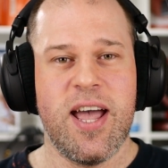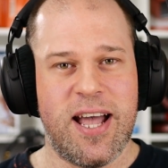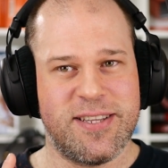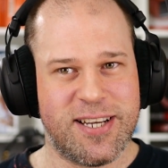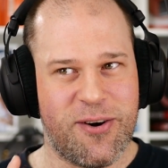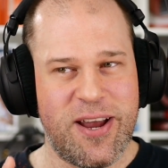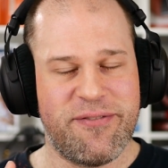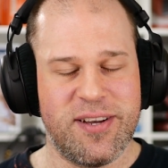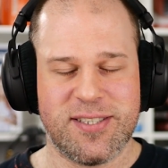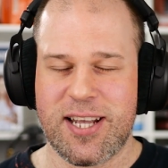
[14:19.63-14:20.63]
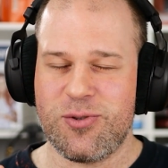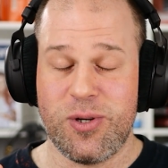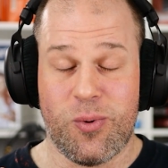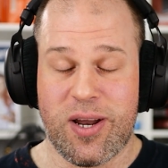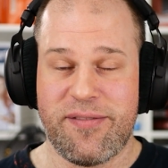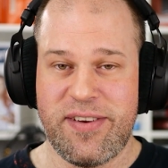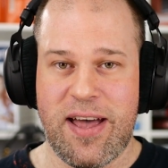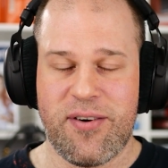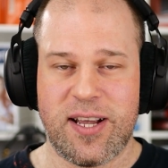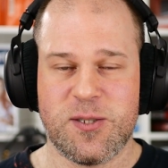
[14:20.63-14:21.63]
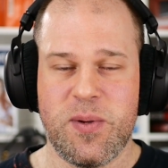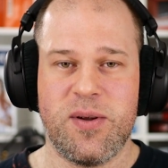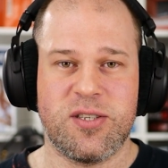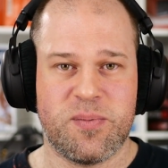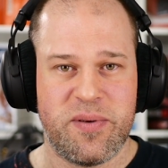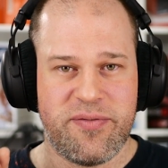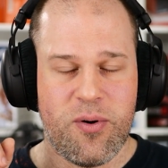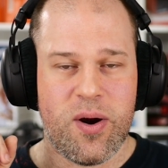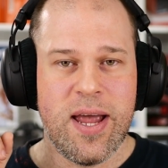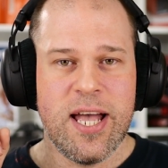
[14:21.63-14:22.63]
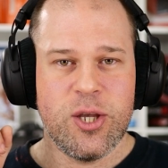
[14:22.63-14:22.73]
And the great thing is actually what I've never experienced before,